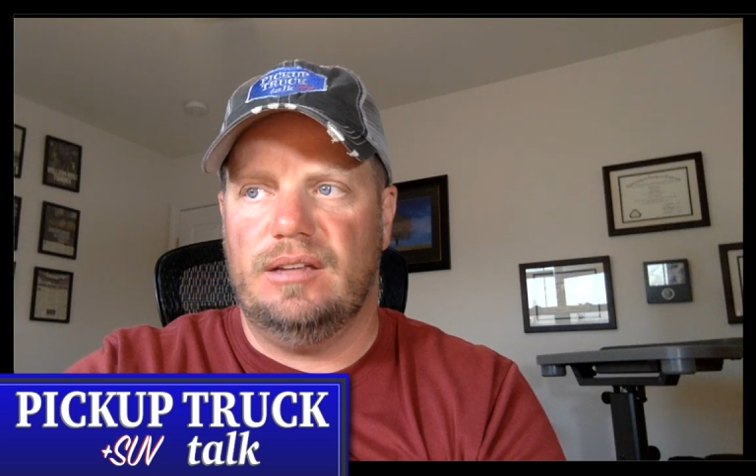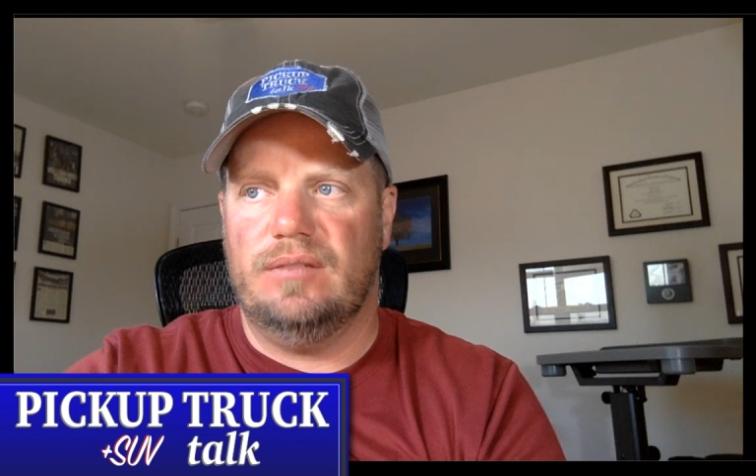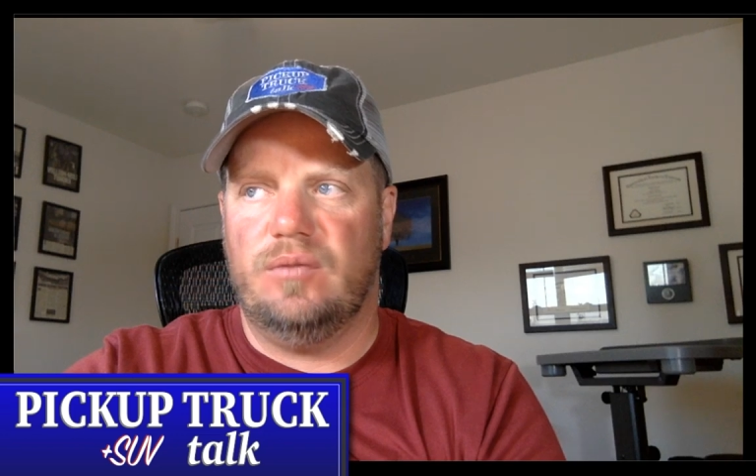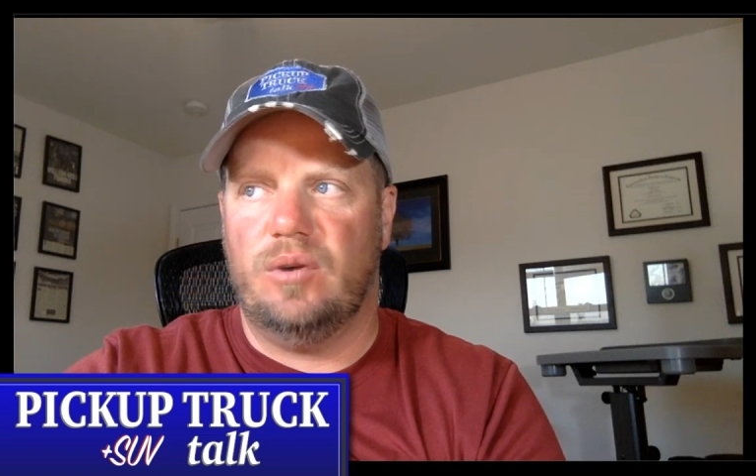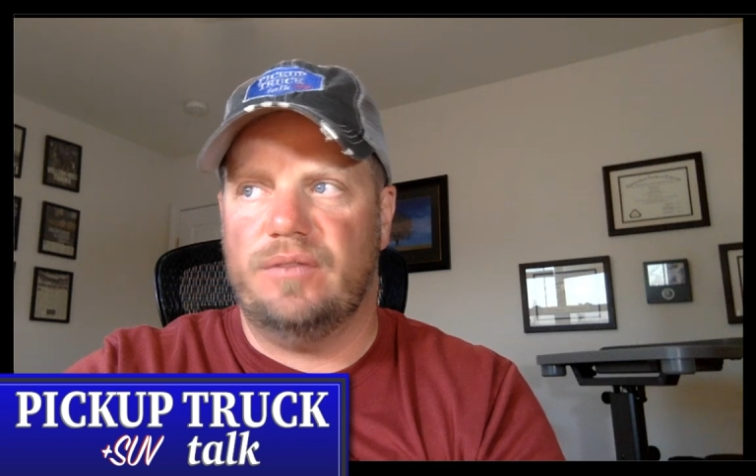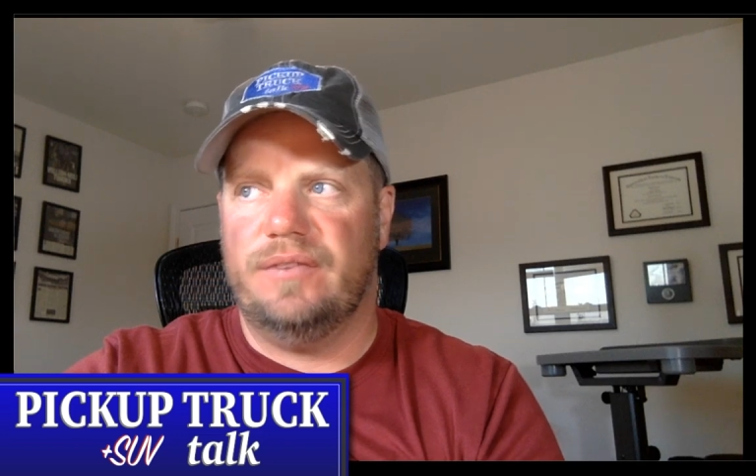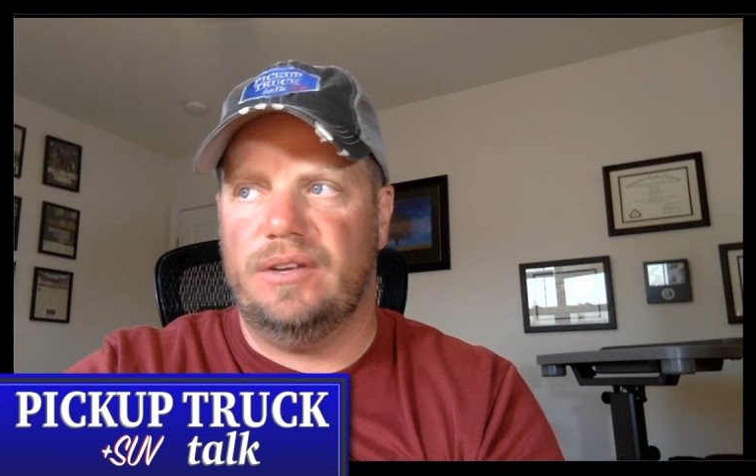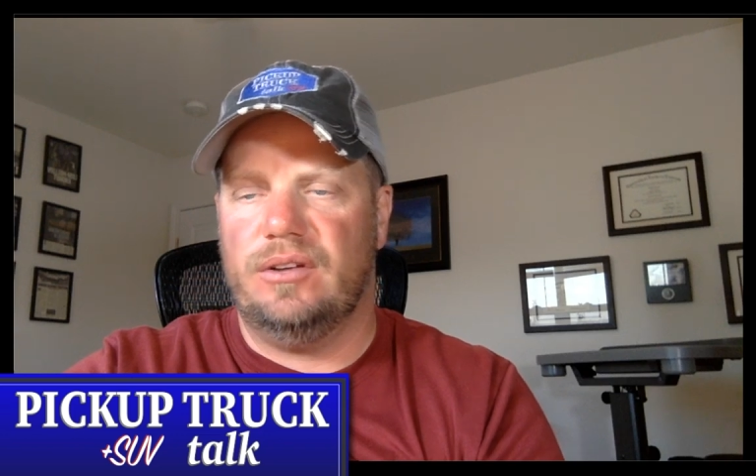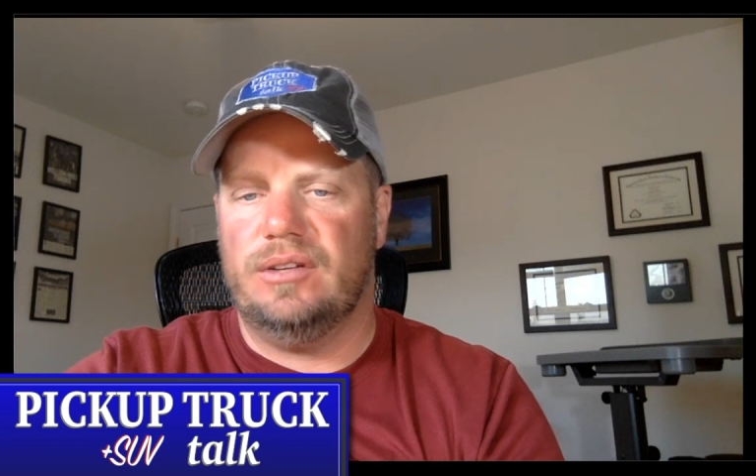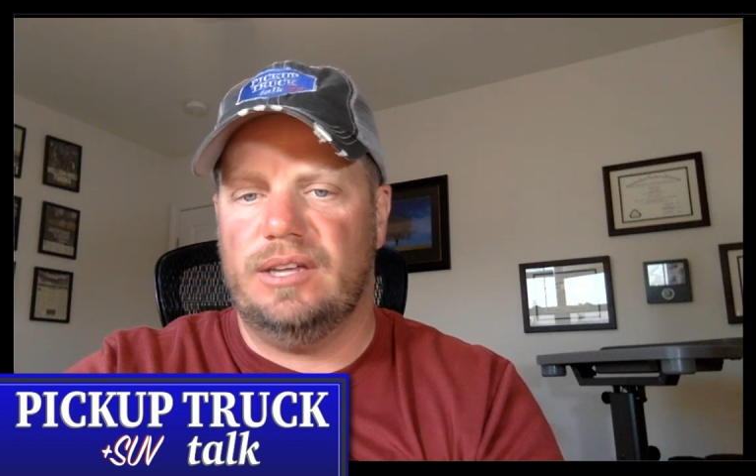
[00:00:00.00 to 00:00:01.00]
Ford
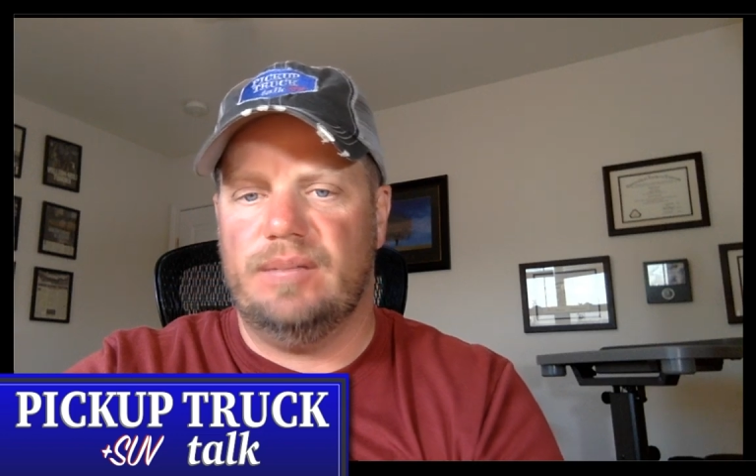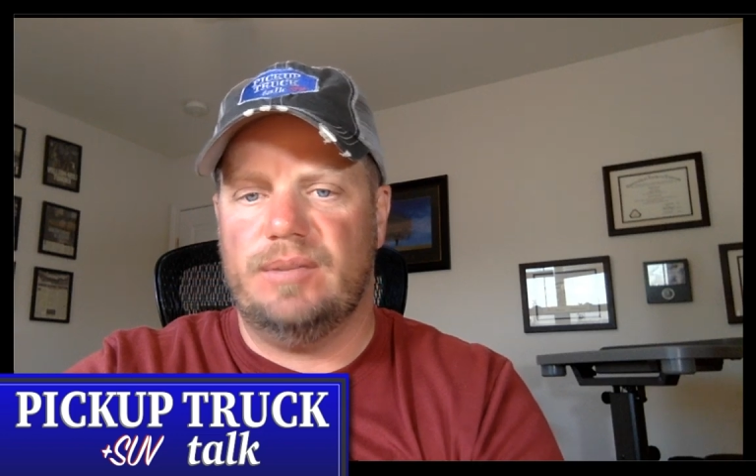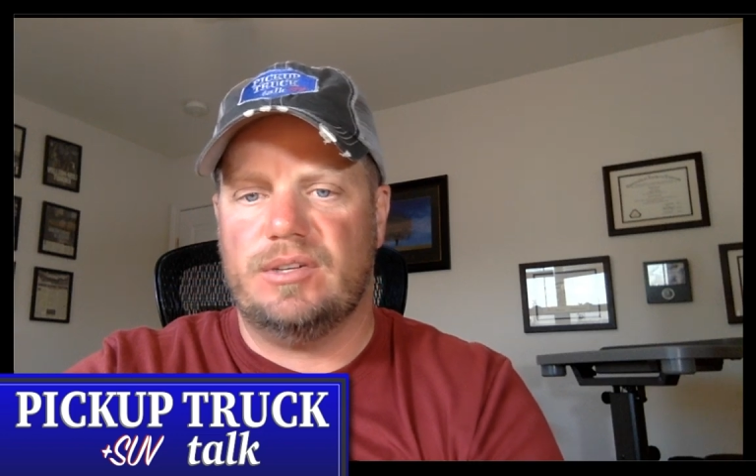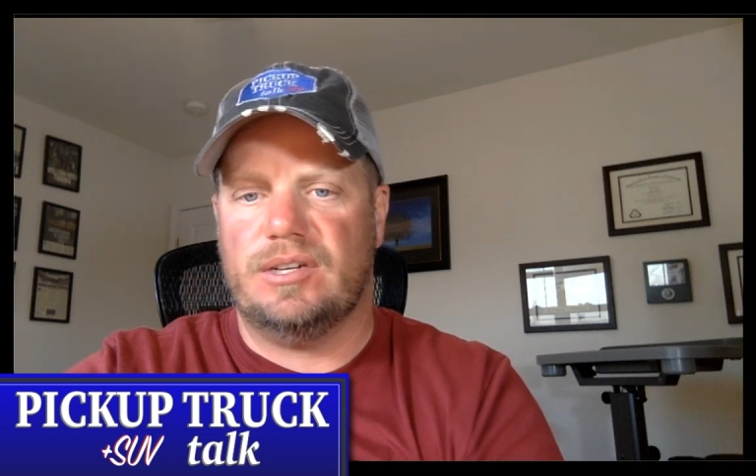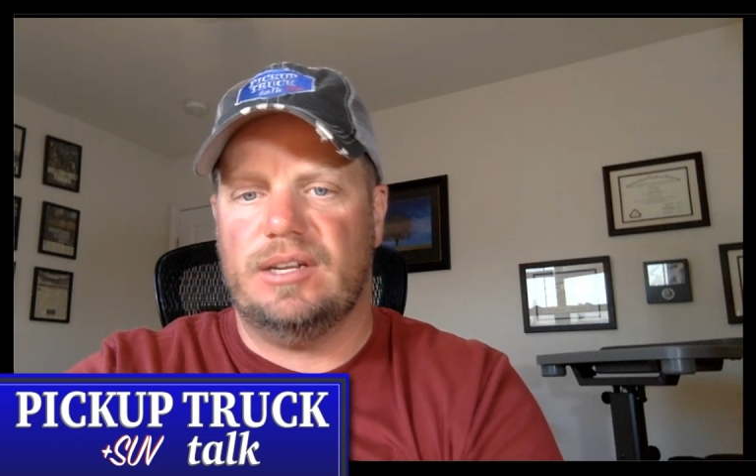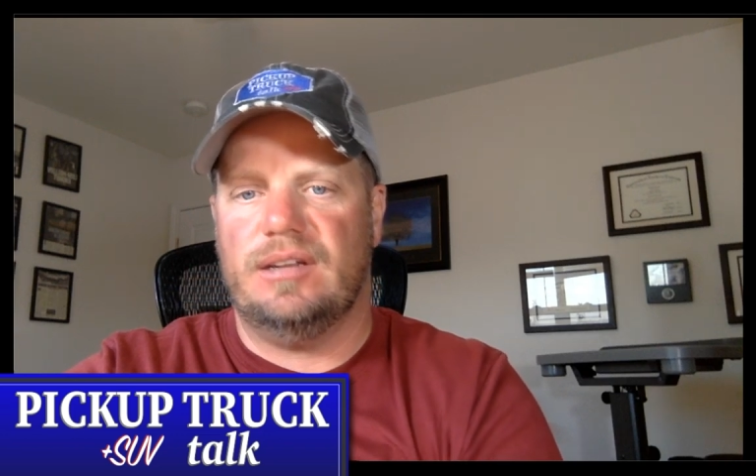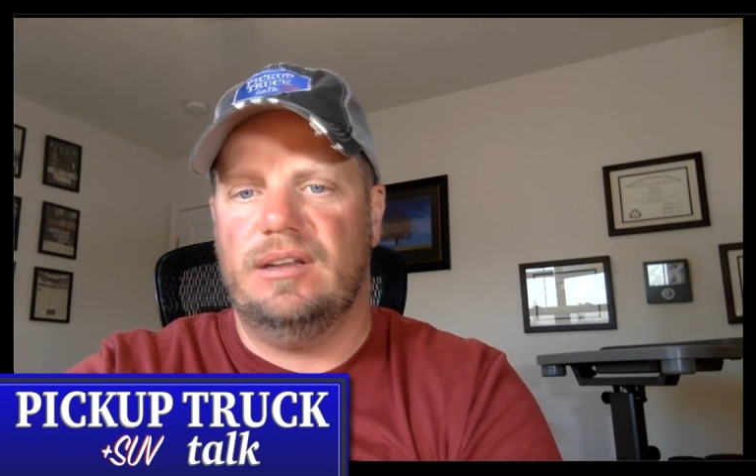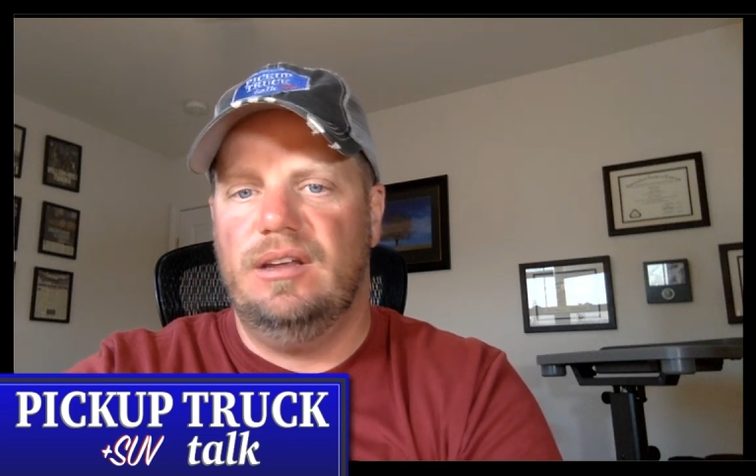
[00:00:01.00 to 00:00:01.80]
Field in Michigan,